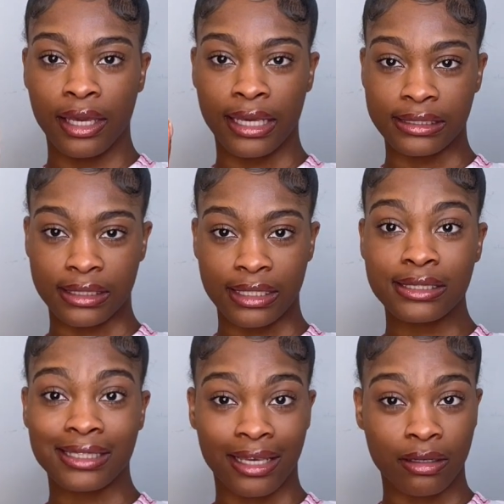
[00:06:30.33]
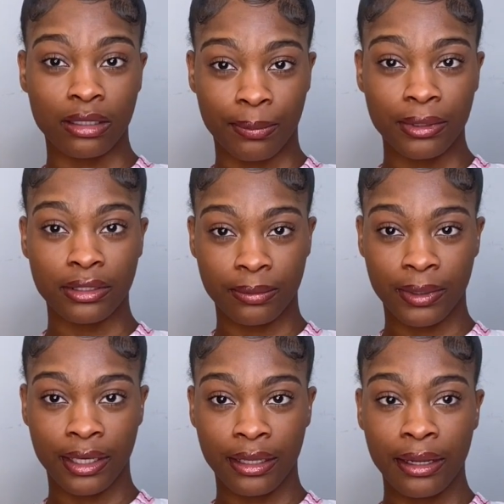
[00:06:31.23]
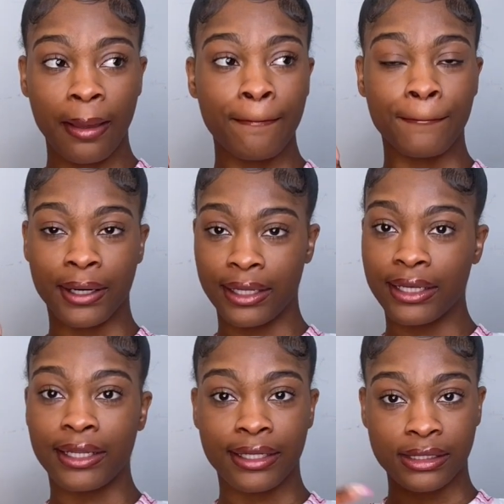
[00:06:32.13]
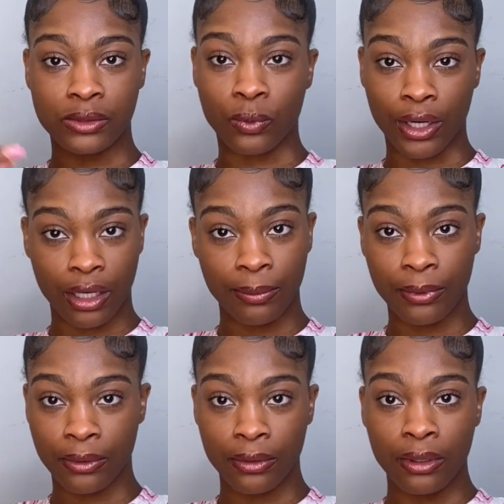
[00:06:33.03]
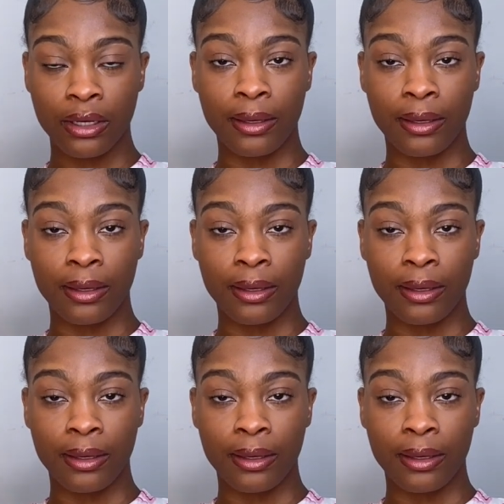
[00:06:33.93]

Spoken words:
it does tangle up a little bit, but it is workable.